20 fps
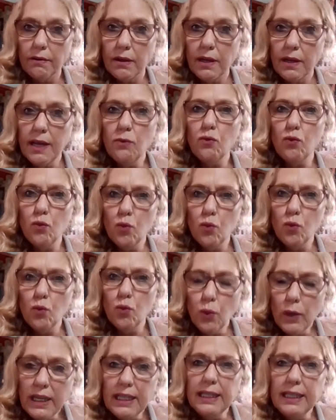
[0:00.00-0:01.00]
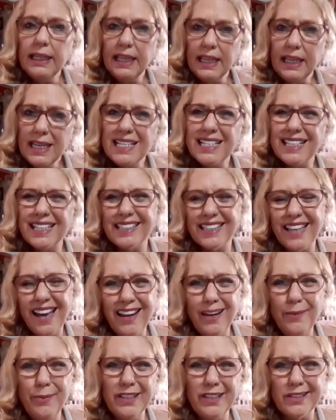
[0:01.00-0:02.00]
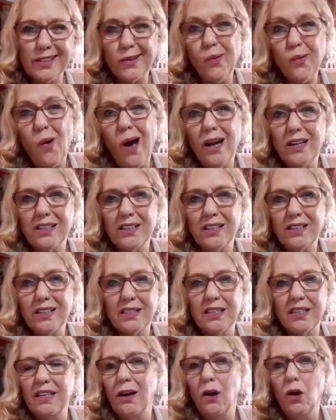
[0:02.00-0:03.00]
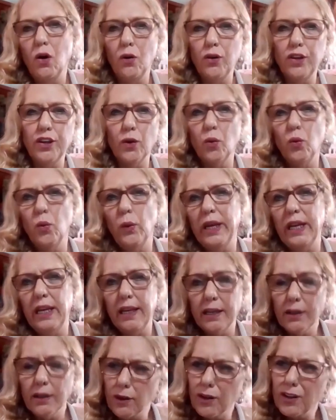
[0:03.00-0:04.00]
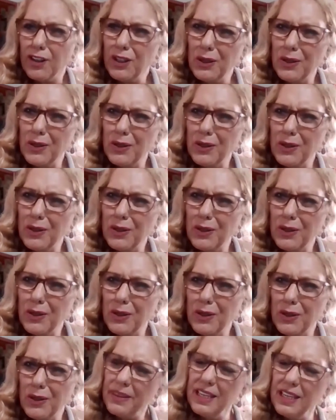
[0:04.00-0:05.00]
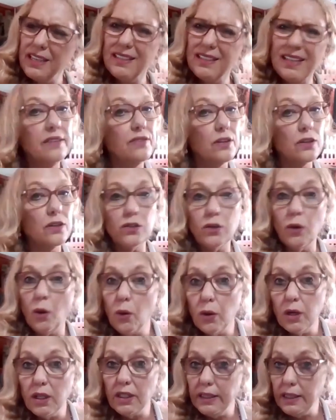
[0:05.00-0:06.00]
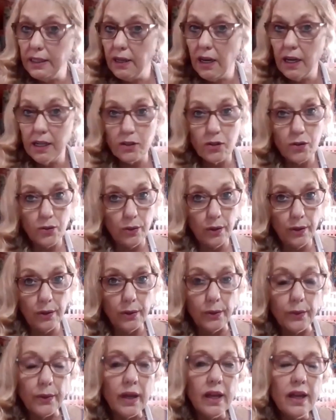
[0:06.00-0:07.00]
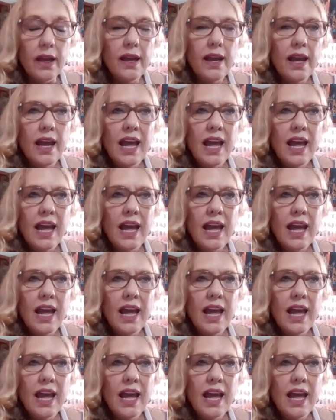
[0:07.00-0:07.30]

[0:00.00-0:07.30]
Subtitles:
It really is. It's kind of been squashed and, oh, you're weak, or, told some things that I believe are totally not true.